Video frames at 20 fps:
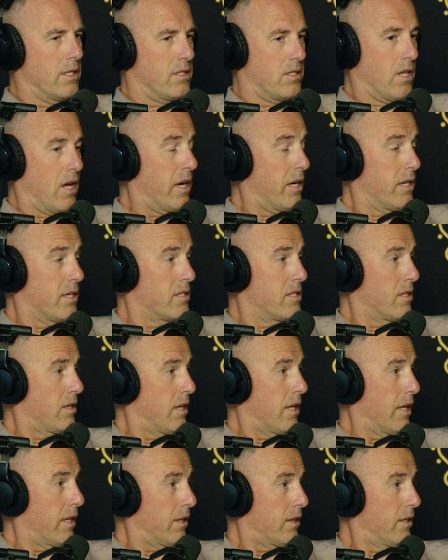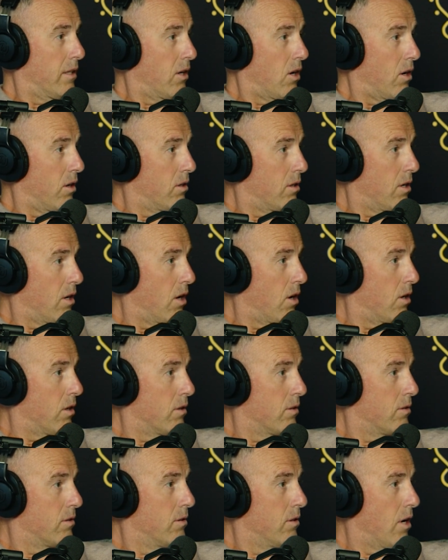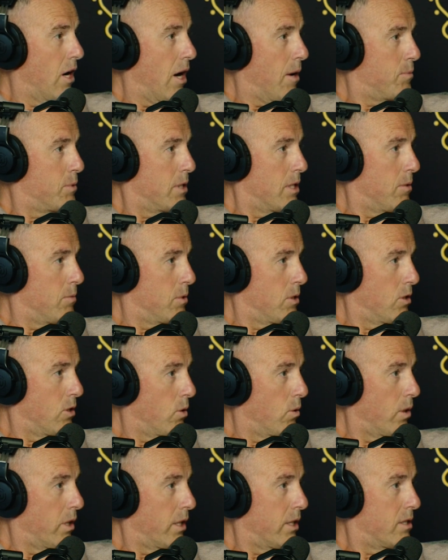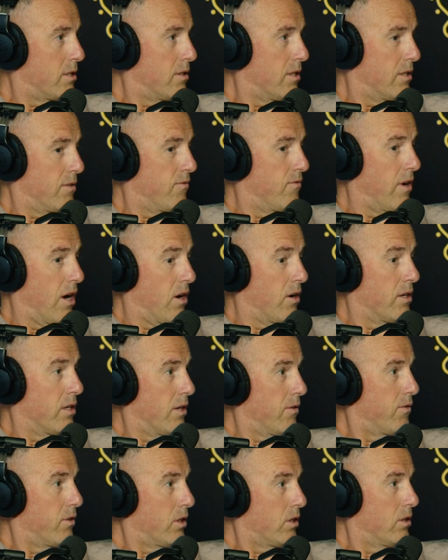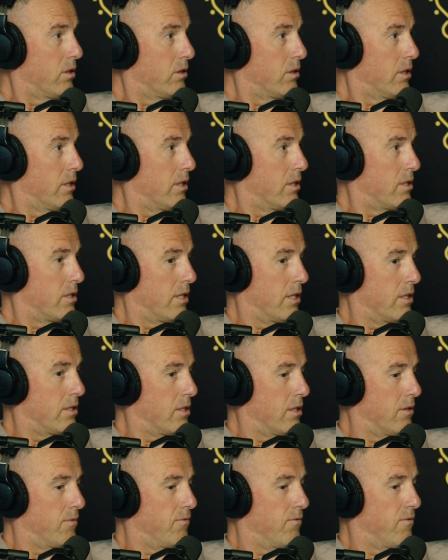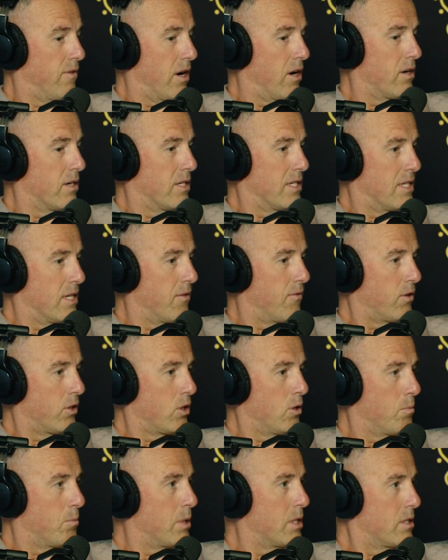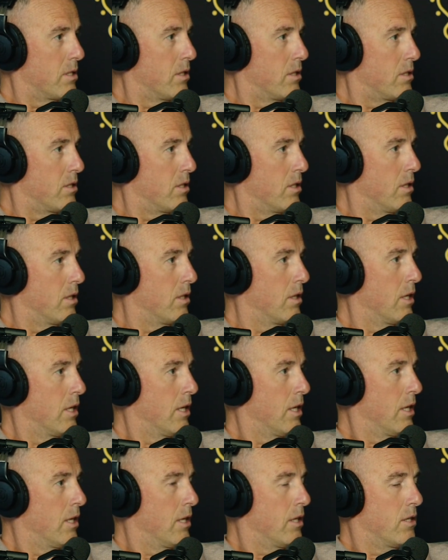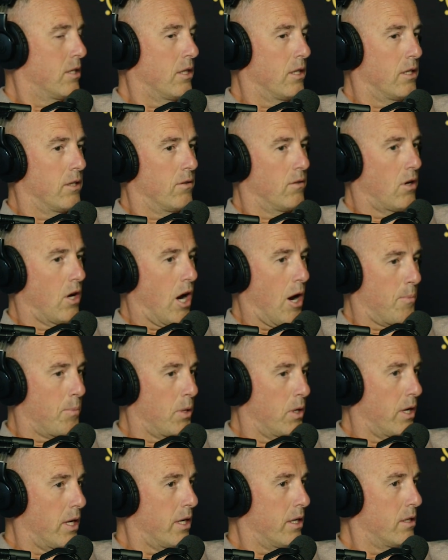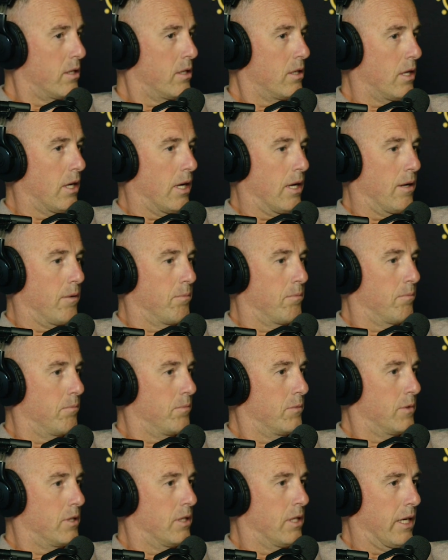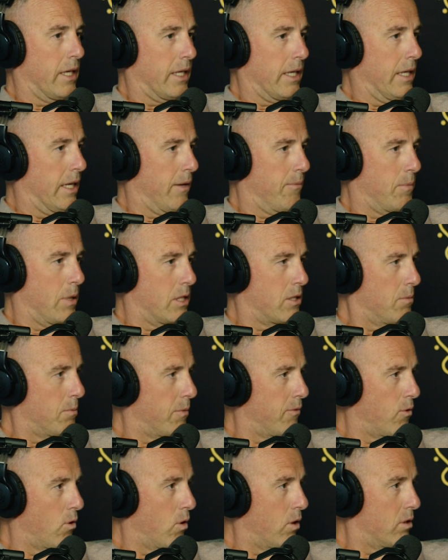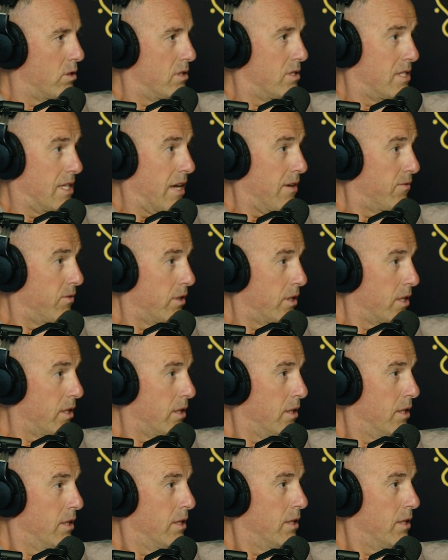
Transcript: not an ezy thing that our ops teams are doing. It's very difficult. It's a very difficult business to operate. And I mentioned before, safely.